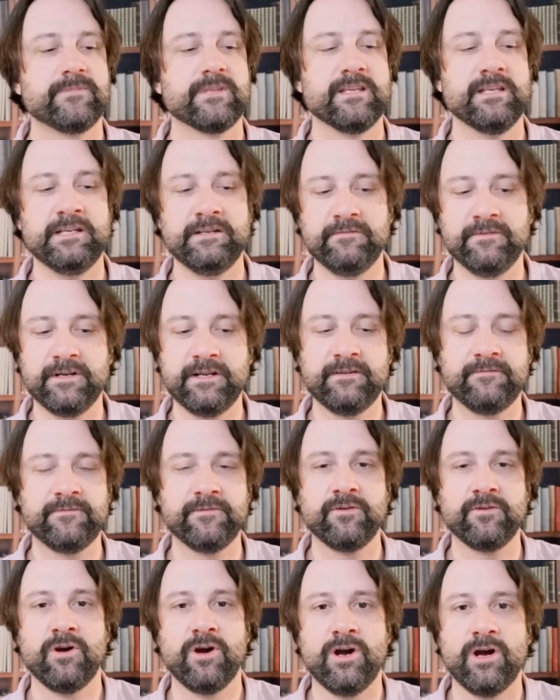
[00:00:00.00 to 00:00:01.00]
Even if
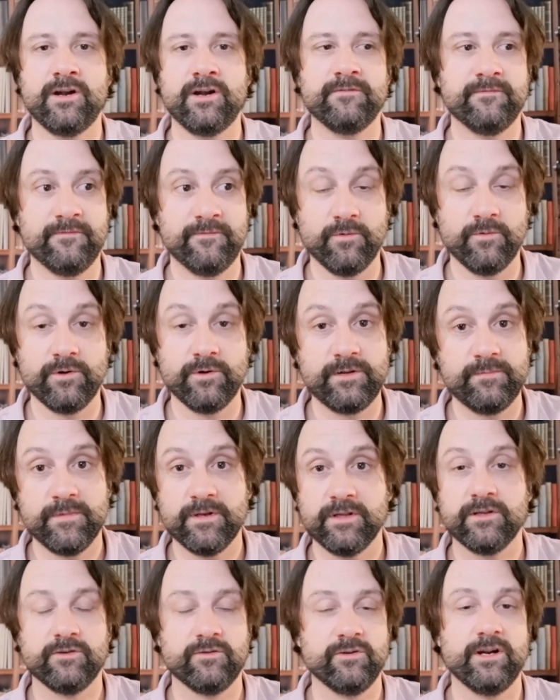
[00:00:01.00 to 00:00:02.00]
you're on 40
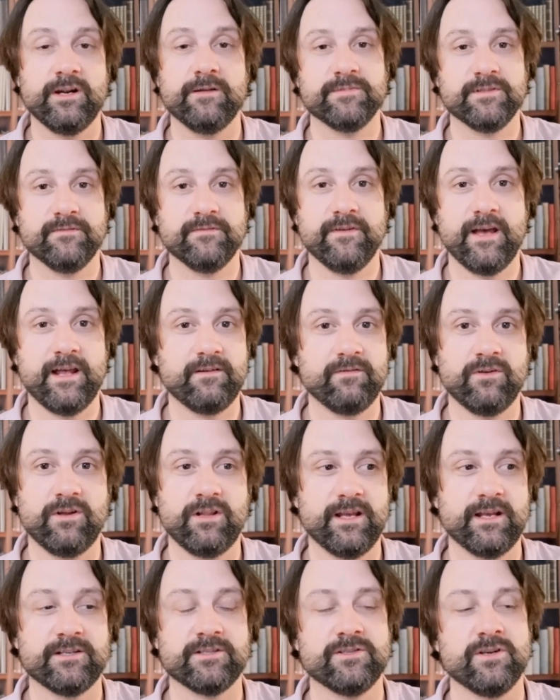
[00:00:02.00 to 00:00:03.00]
milligrams of
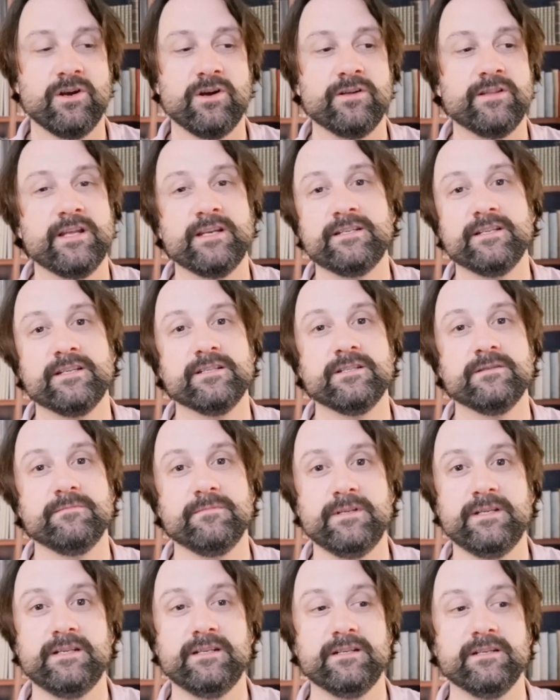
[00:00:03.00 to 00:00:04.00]
Adderall XR, that doesn't
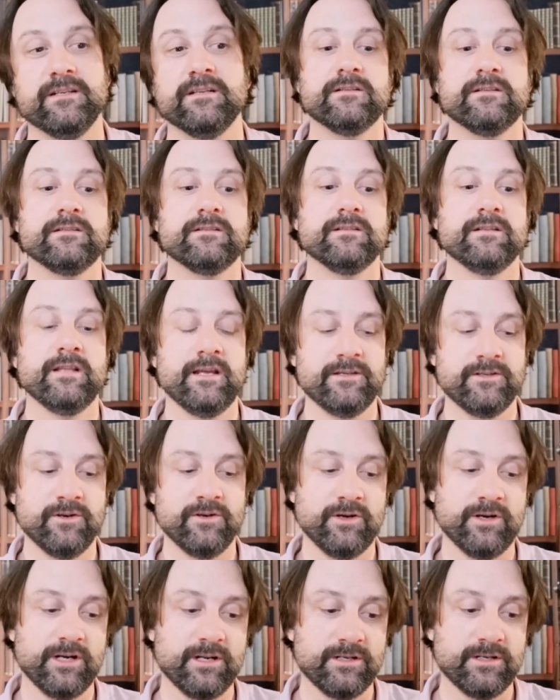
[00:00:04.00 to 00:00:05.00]
mean that you're
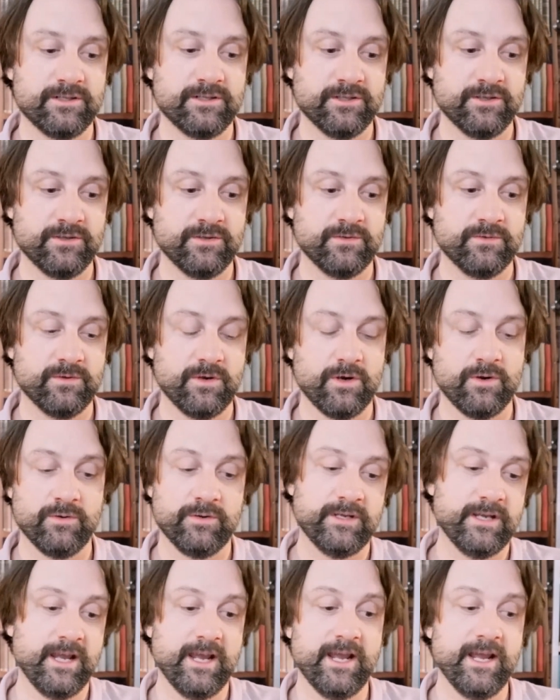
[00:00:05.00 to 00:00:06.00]
going to do
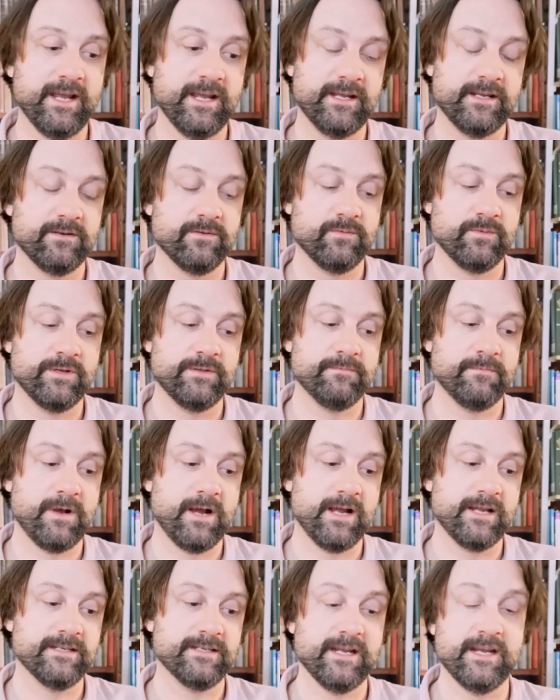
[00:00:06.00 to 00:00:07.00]
okay with
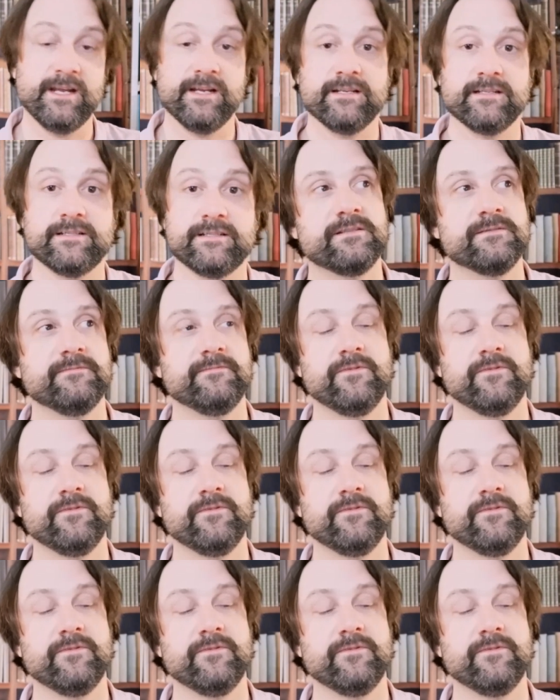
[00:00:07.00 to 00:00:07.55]
my D.O.S.E.